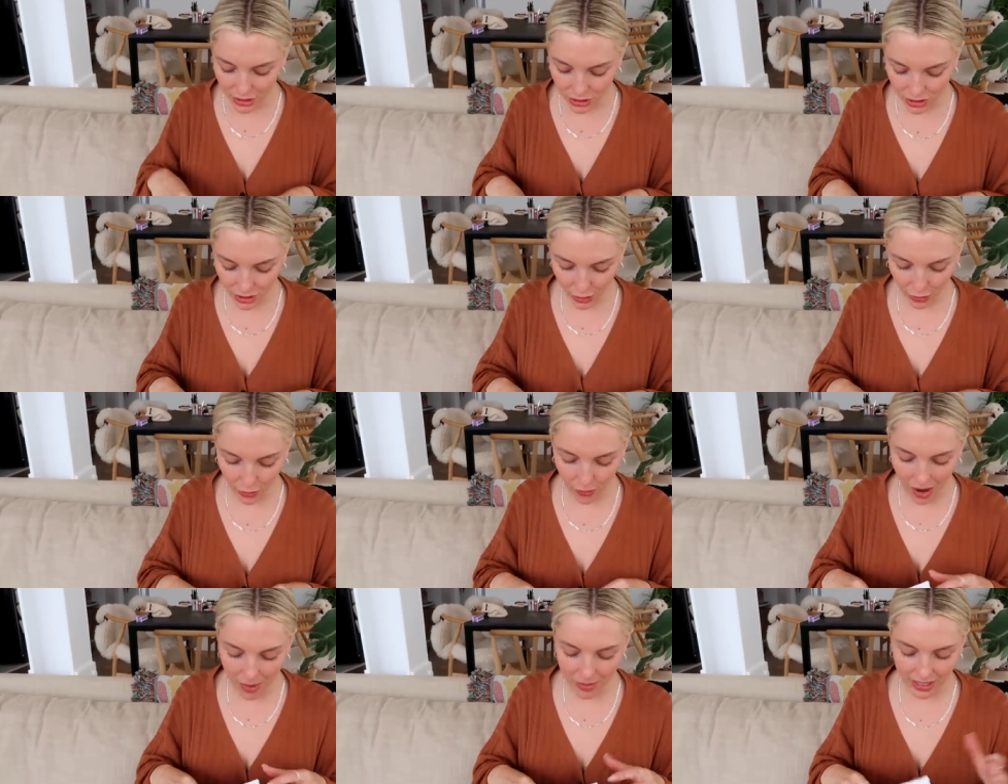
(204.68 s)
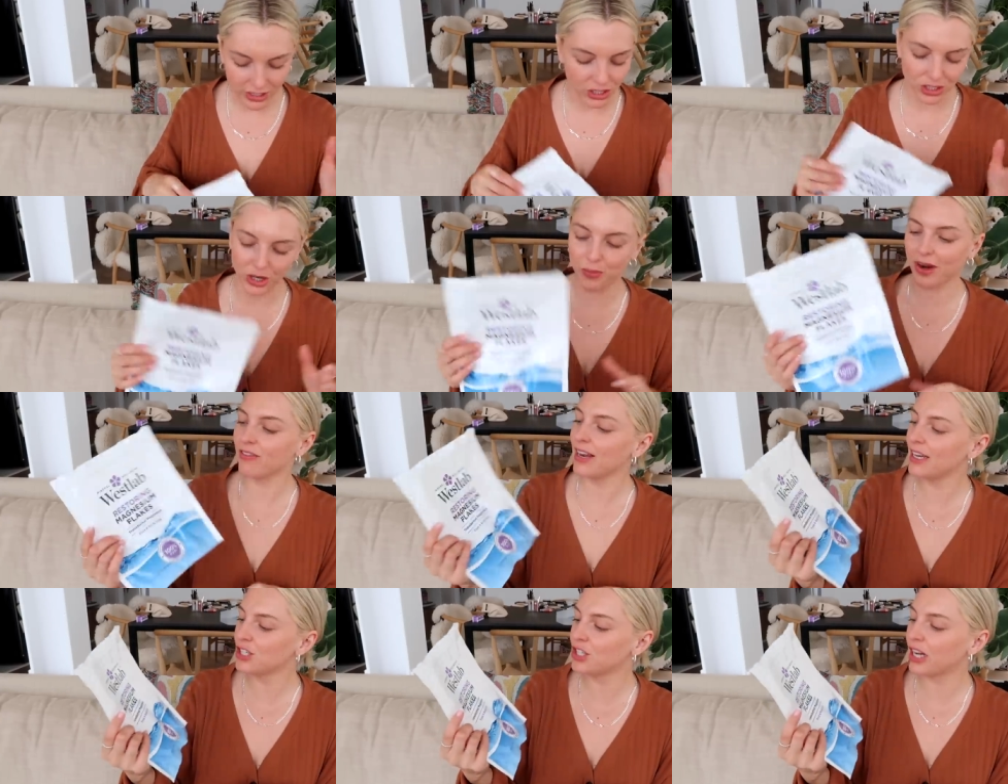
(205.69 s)
So I'm gonna just show you what I
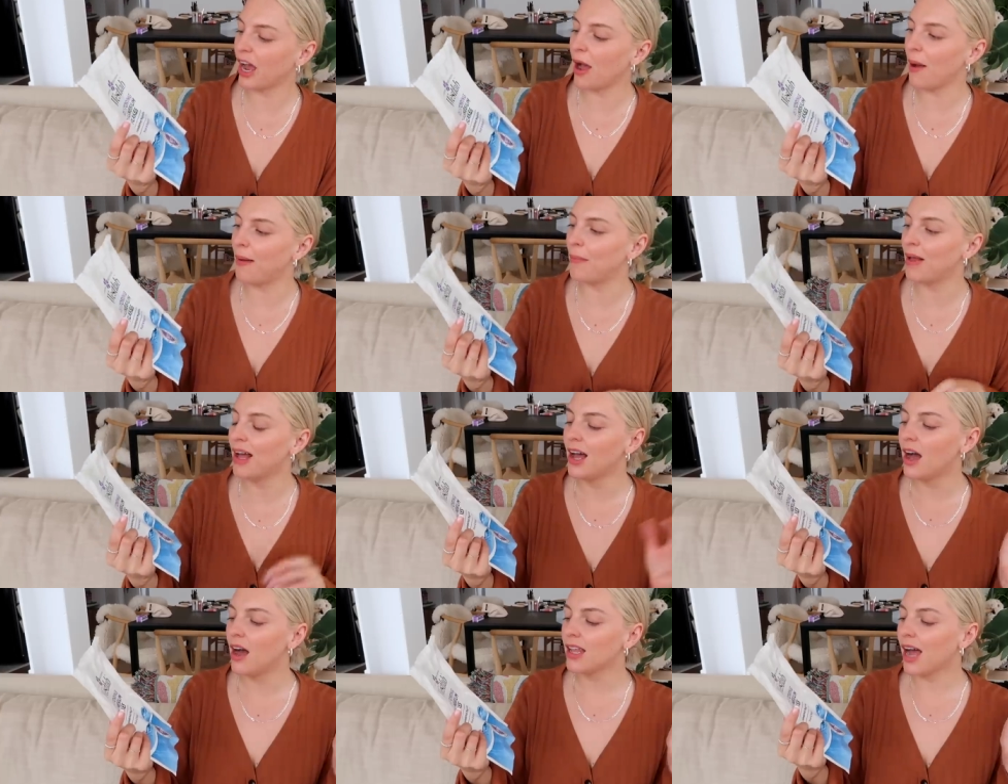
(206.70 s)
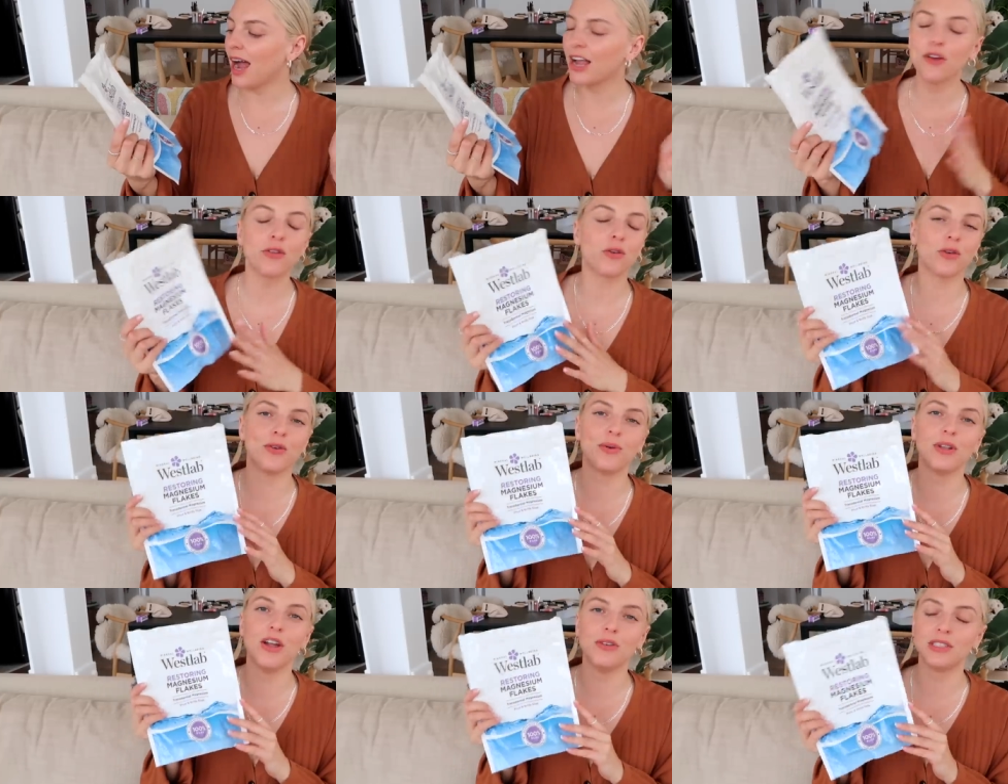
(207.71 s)
finished. I go through
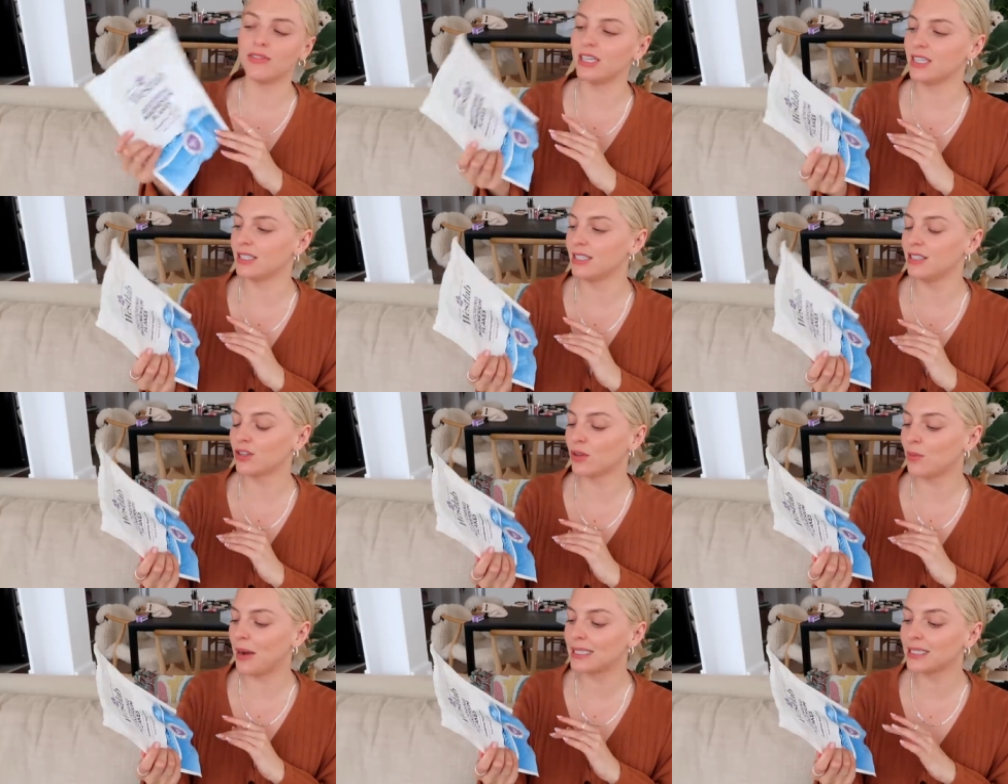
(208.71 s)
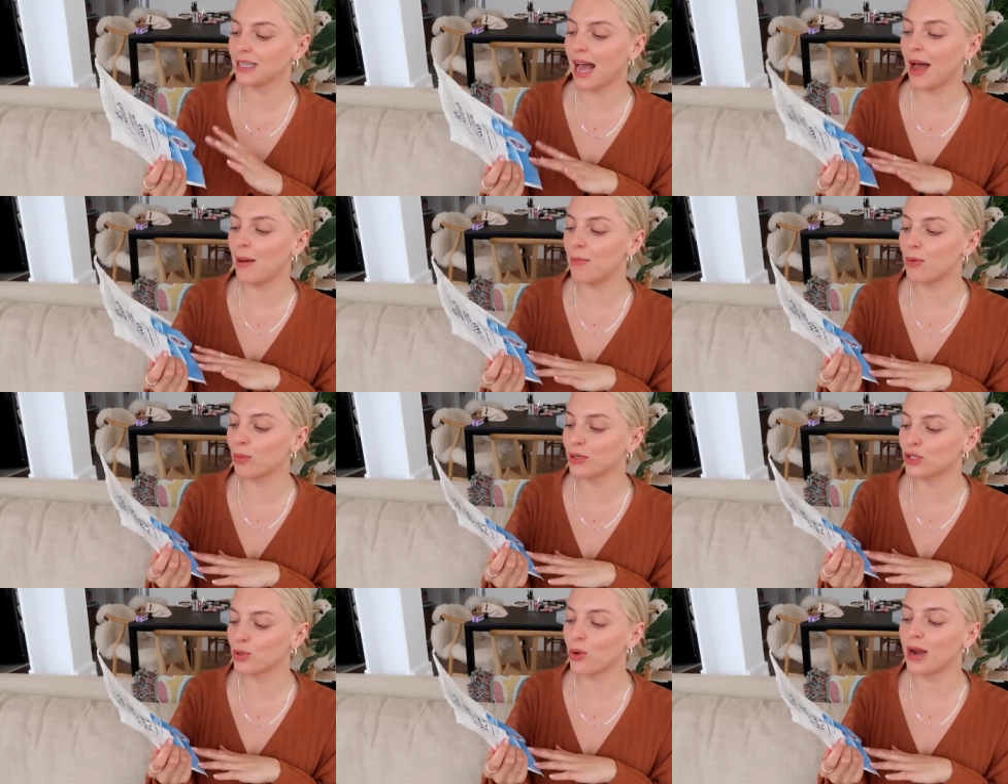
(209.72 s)
loads of these. These are the Westlab
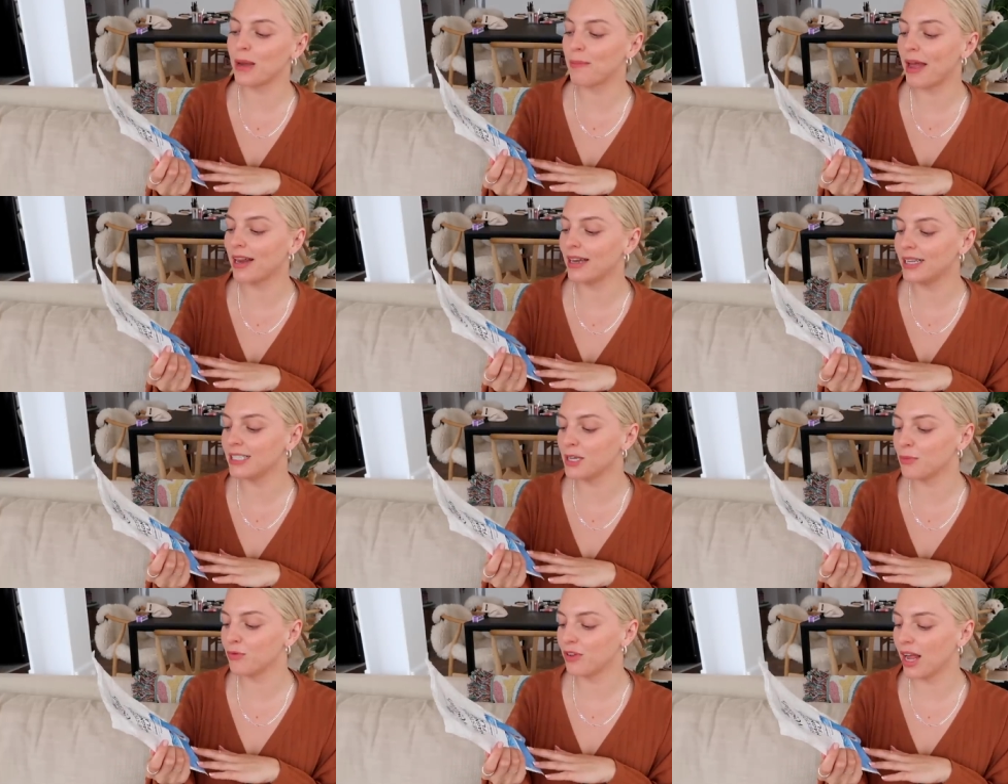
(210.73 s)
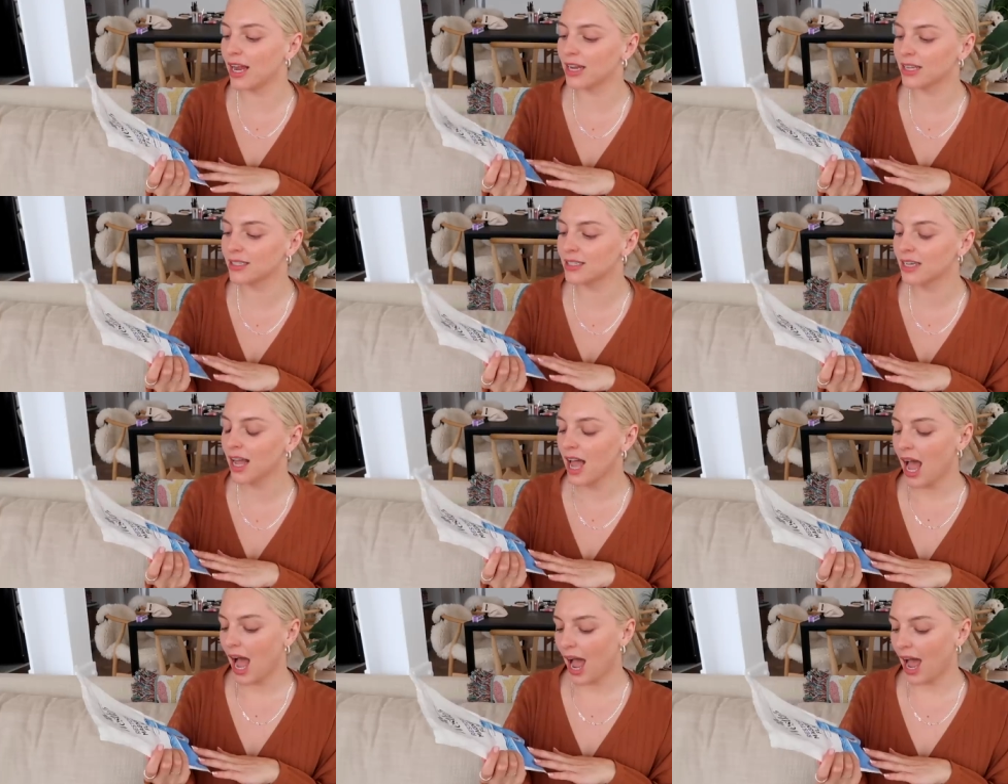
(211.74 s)
Restoring Magnesium Flakes,
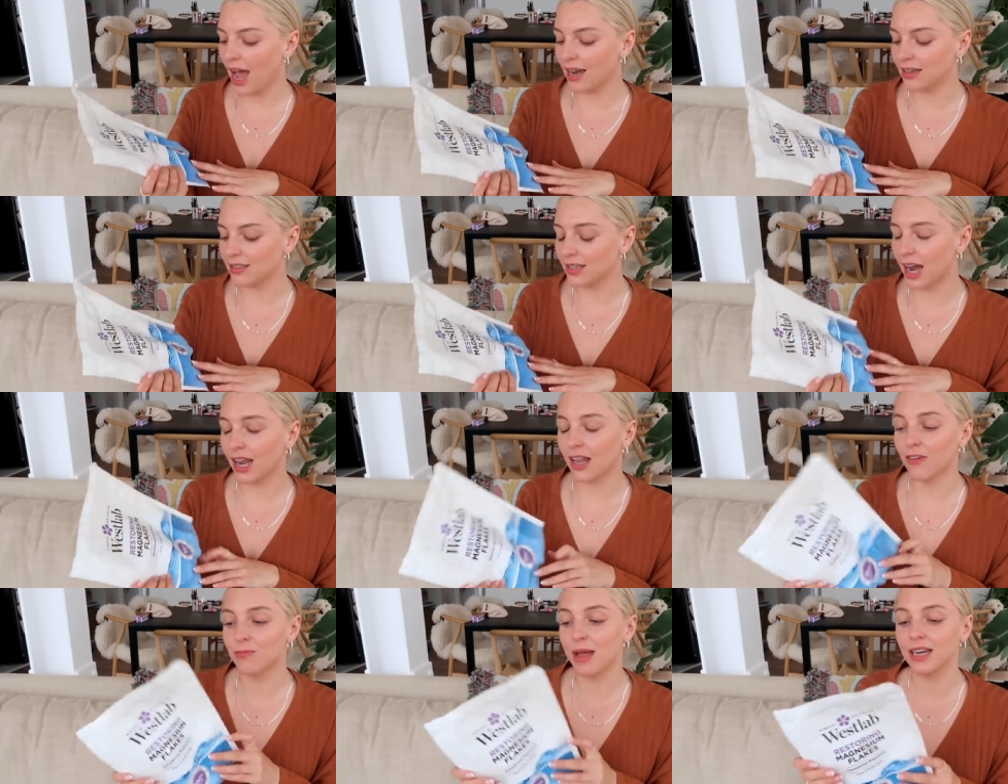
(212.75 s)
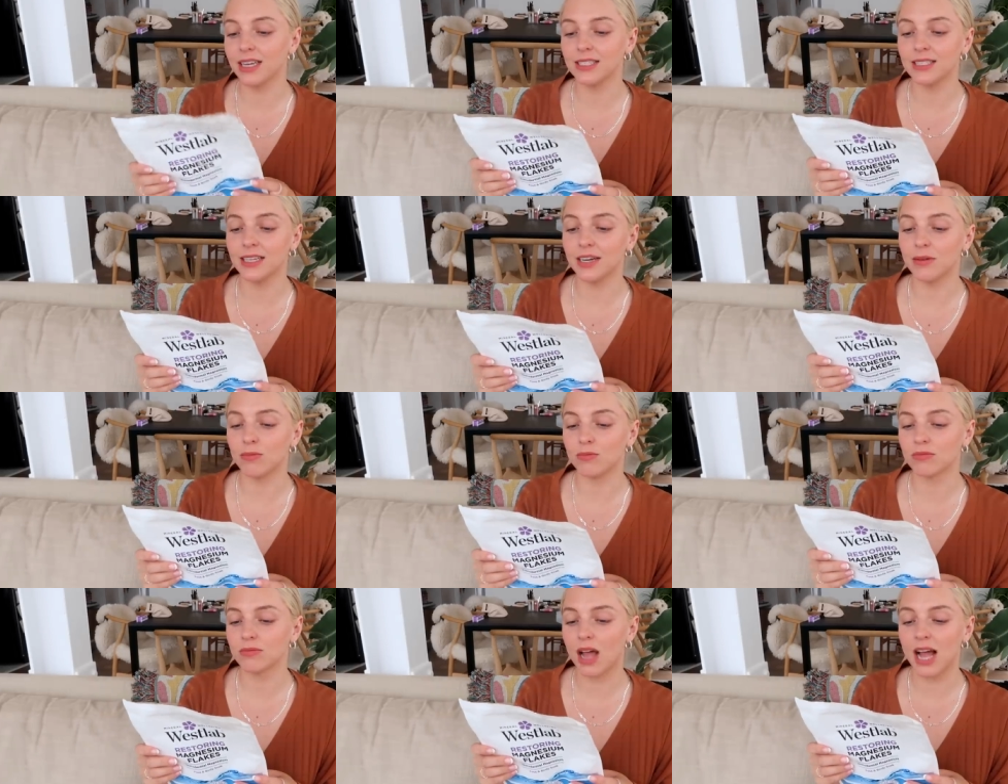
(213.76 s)
and I love magnesium.